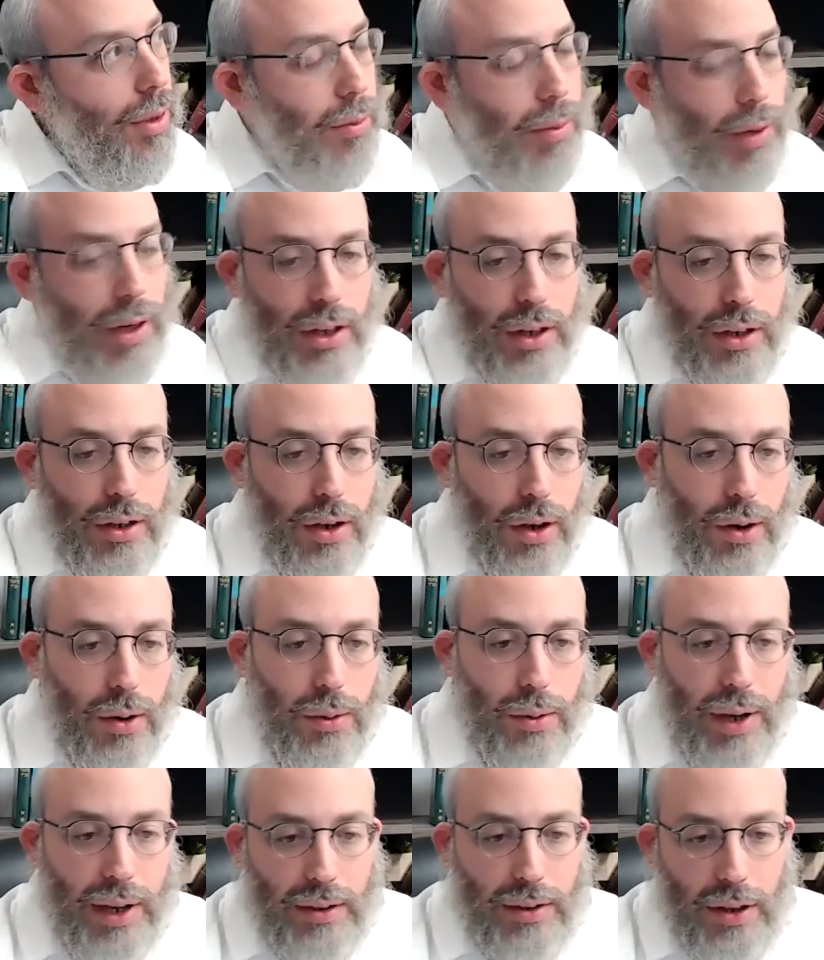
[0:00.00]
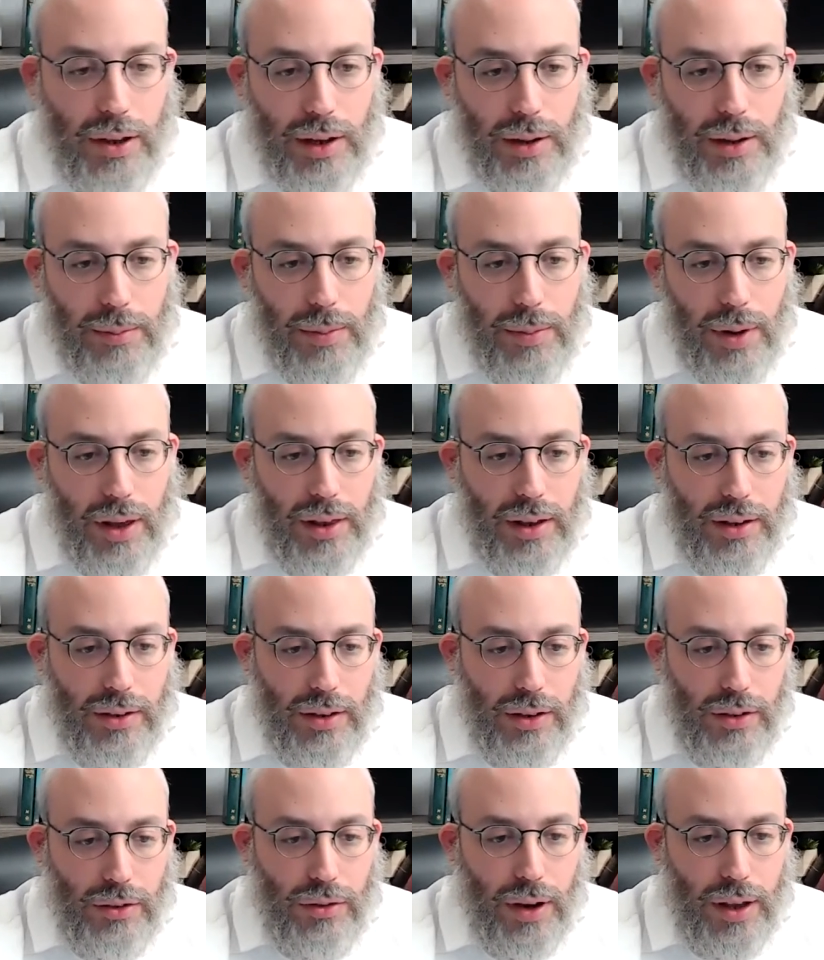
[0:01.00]
is we're going to go into the Gemara
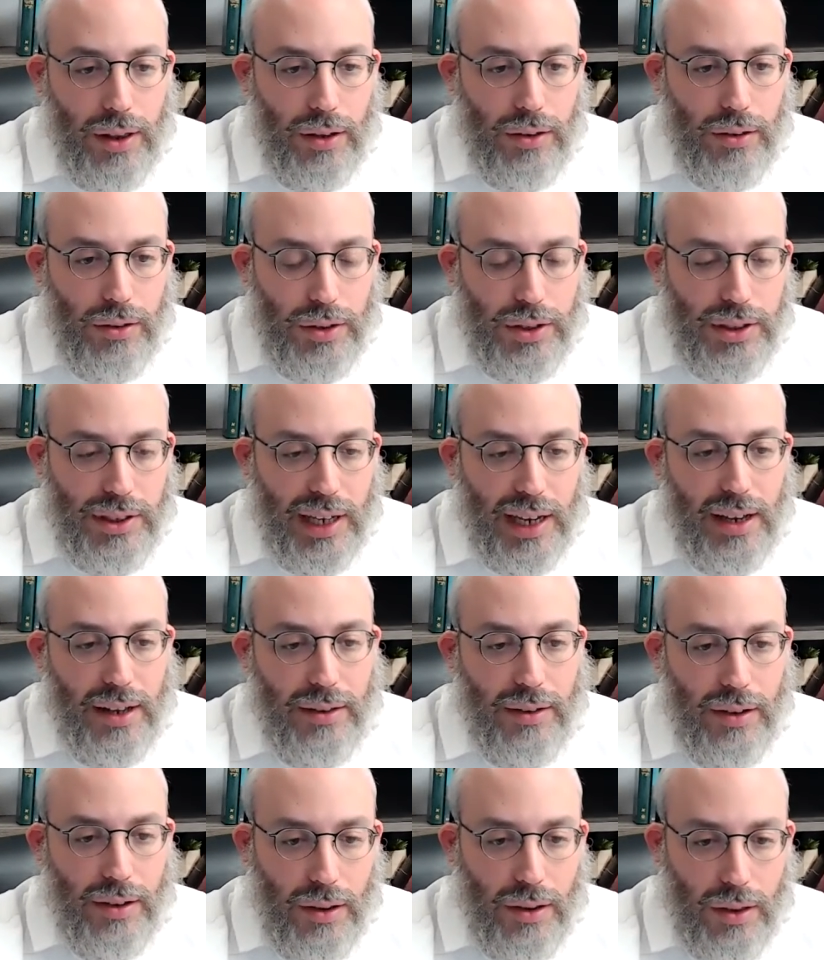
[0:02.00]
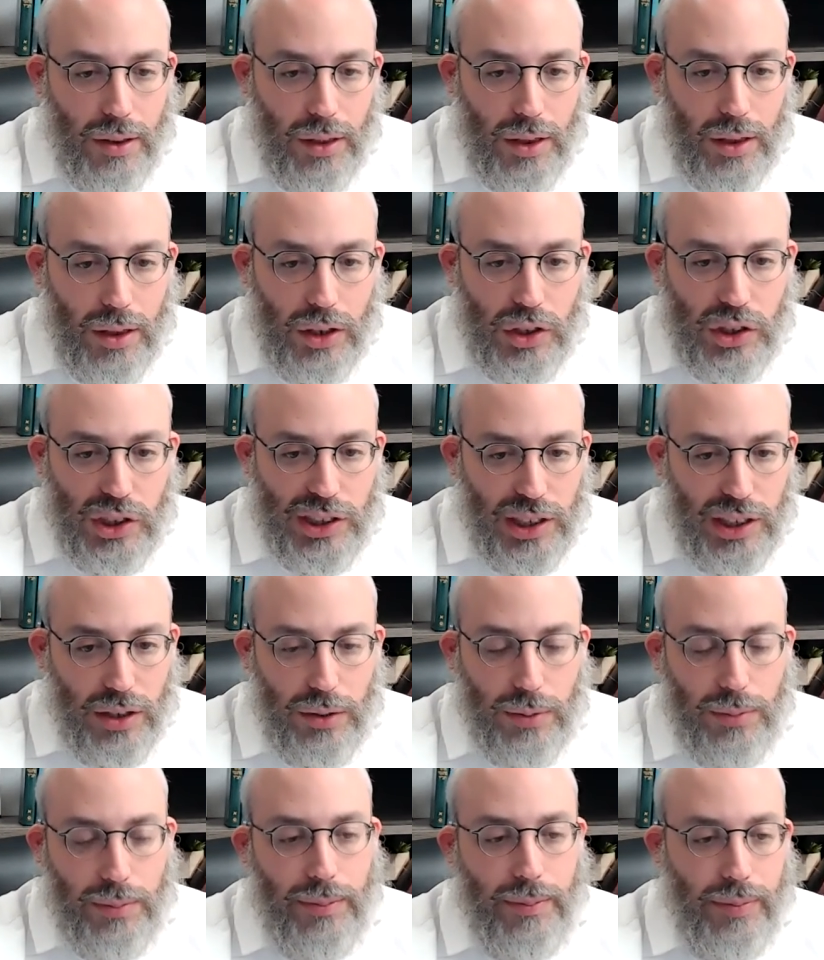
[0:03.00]
to try to understand the
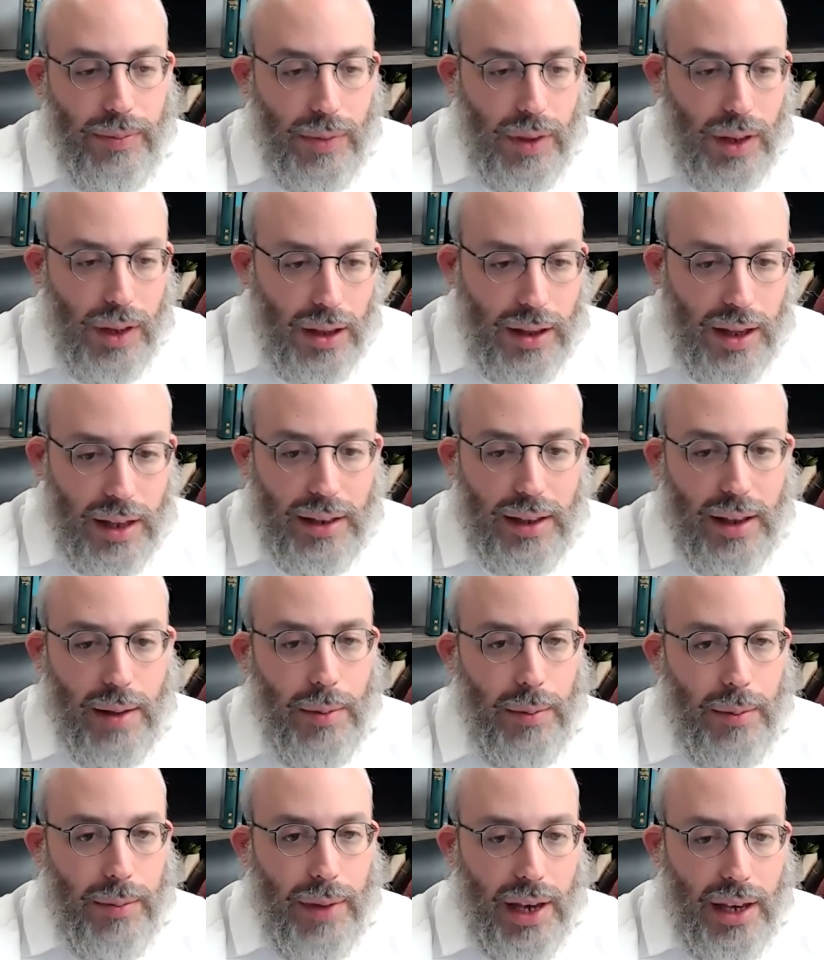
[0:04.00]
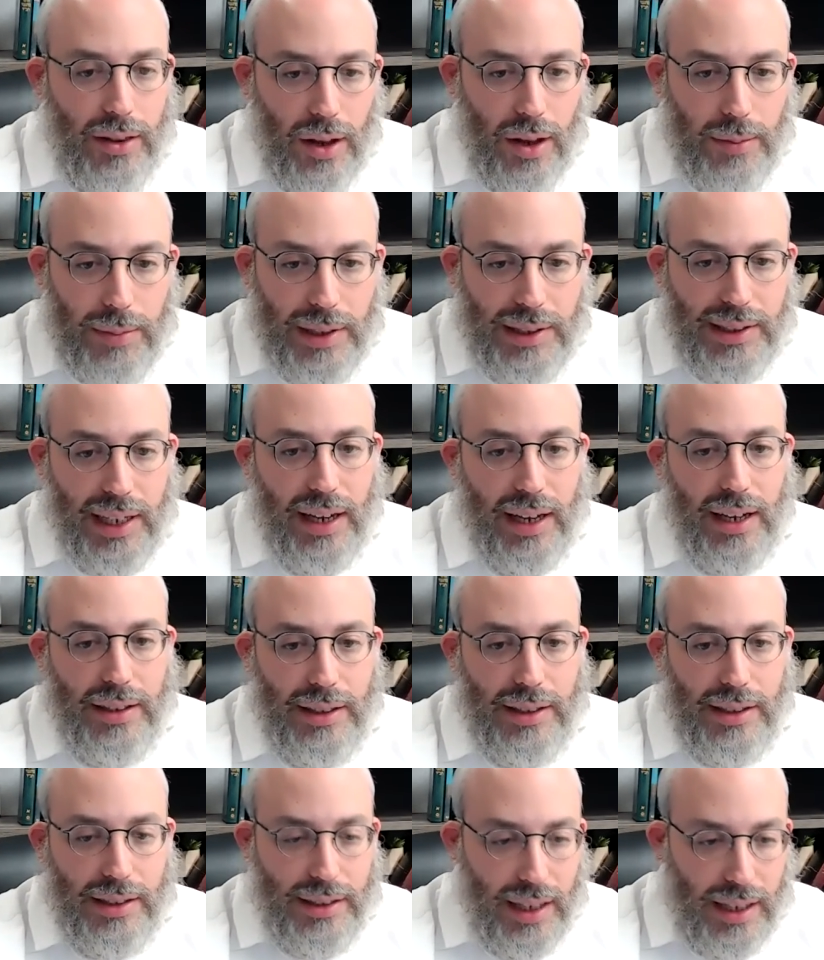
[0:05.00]
Siyum that the Rebbe made on
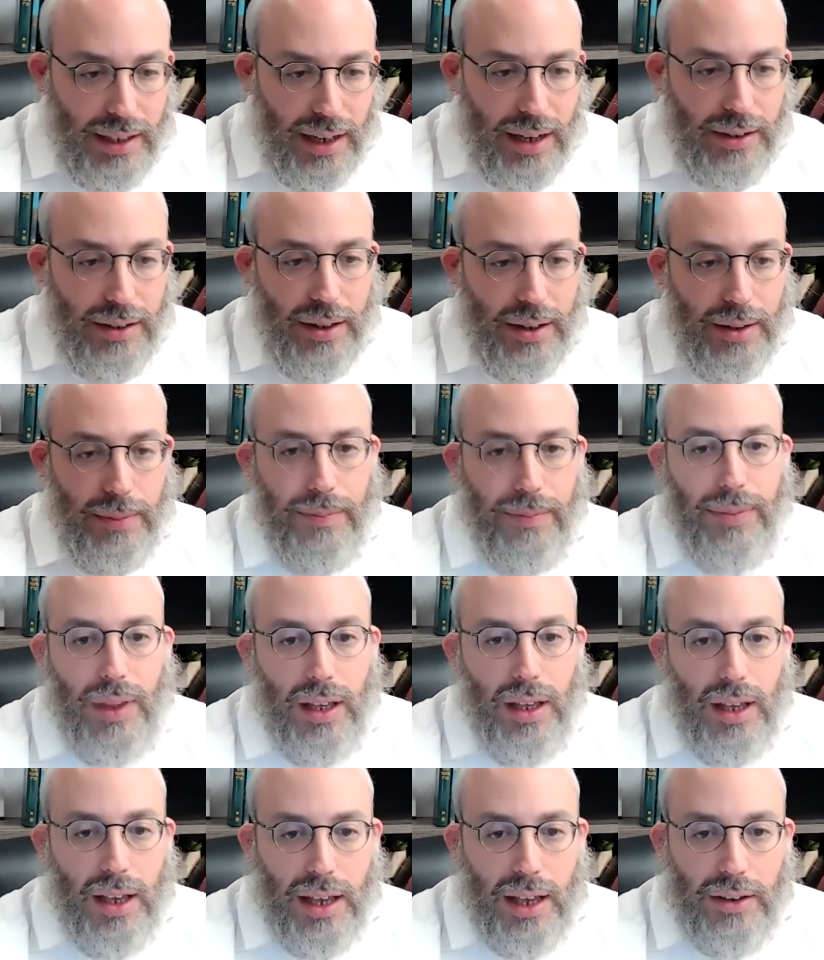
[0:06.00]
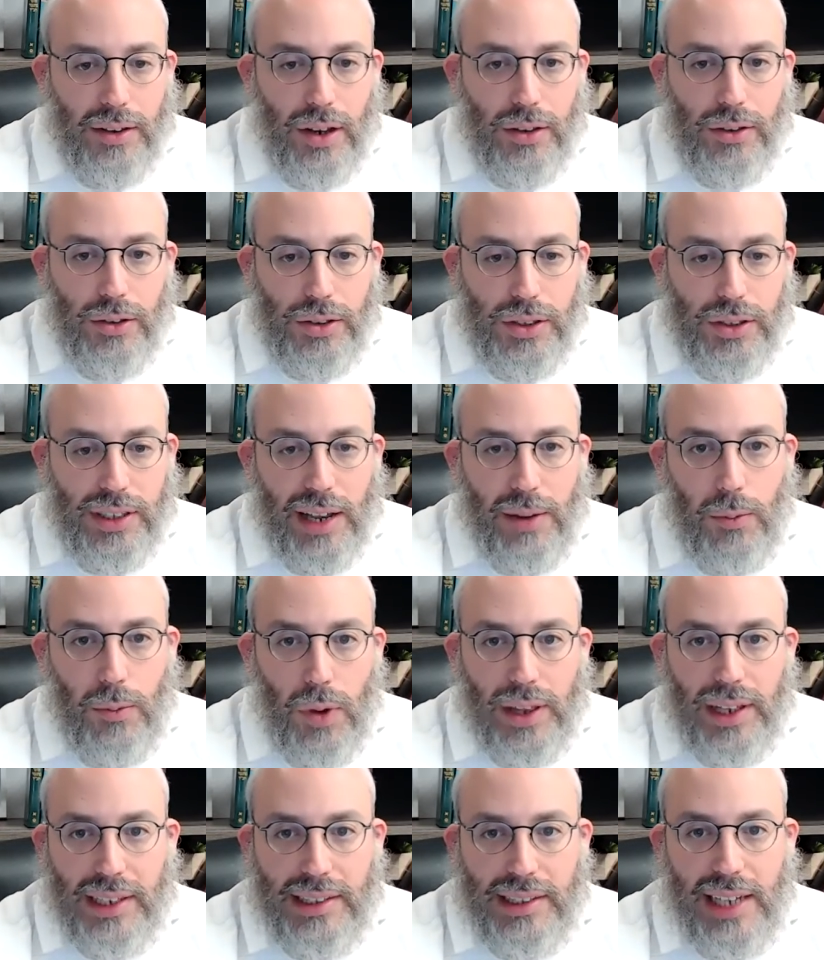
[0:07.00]
Maseches Sanhedrin, and to understand
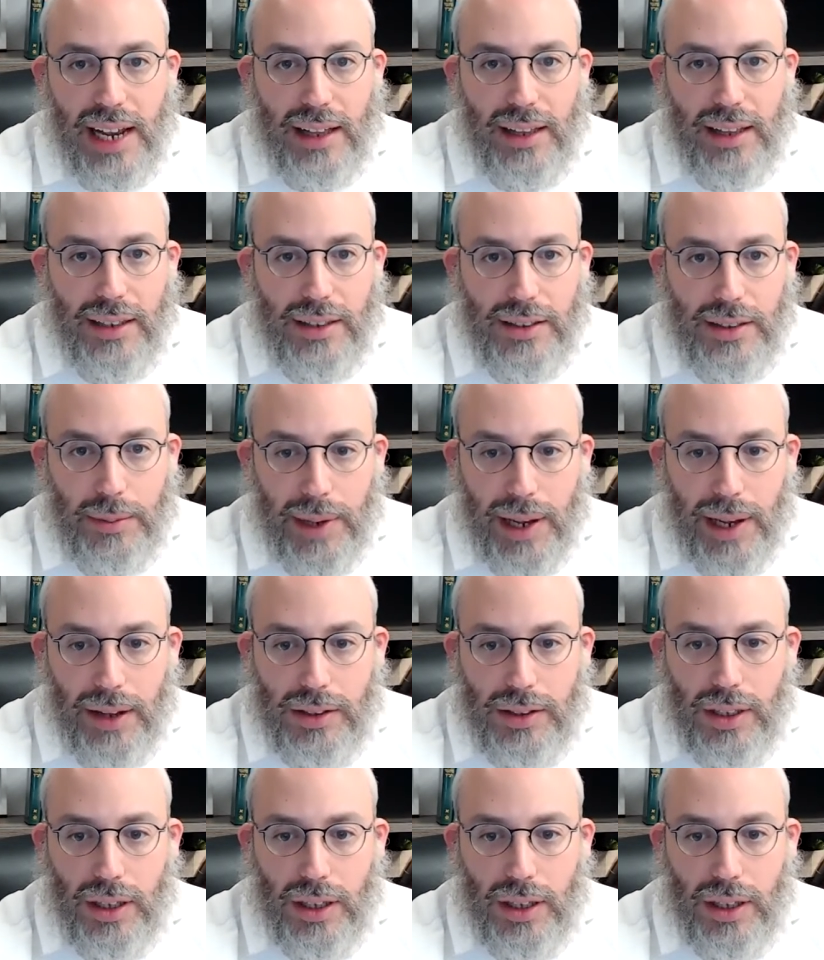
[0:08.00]
what exactly it's about.